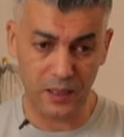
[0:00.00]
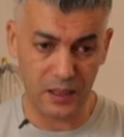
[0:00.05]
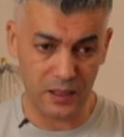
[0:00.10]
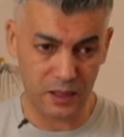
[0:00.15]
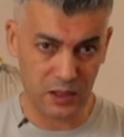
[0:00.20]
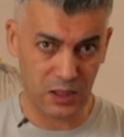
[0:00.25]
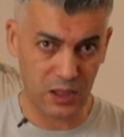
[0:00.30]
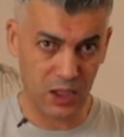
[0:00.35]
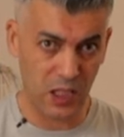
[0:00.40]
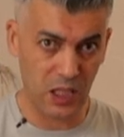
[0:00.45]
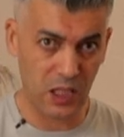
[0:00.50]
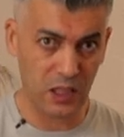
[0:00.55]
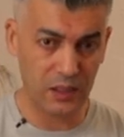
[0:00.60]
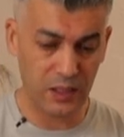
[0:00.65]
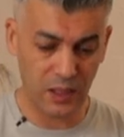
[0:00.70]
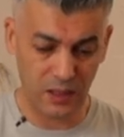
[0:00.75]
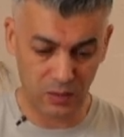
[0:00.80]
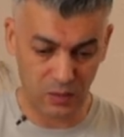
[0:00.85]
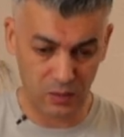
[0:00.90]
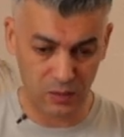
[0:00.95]
and it's chilled,
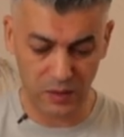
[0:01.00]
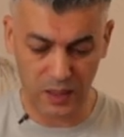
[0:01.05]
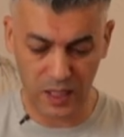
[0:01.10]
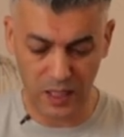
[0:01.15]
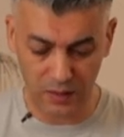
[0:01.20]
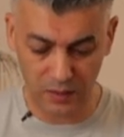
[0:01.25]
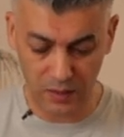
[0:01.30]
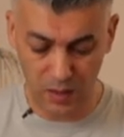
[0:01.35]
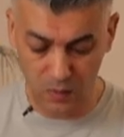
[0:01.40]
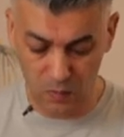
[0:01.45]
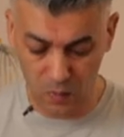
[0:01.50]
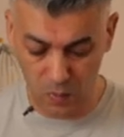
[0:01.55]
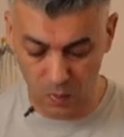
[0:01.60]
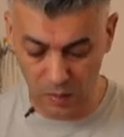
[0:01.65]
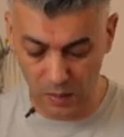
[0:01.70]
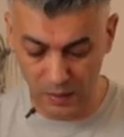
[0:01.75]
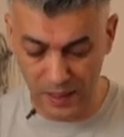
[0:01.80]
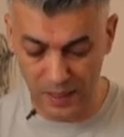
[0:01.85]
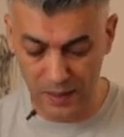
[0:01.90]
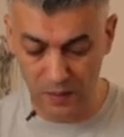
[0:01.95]
cooled down, we
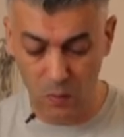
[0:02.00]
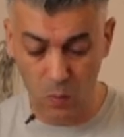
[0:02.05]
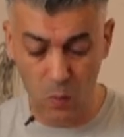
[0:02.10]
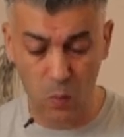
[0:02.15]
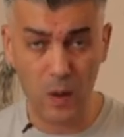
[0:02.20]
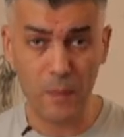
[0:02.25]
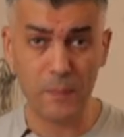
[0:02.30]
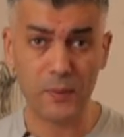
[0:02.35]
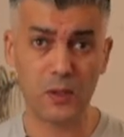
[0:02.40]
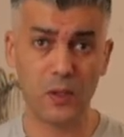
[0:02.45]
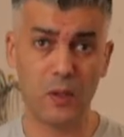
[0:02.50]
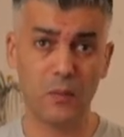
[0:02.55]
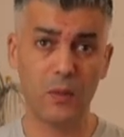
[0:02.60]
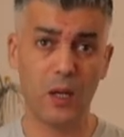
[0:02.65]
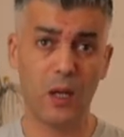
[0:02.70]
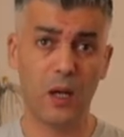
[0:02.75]
will then whip some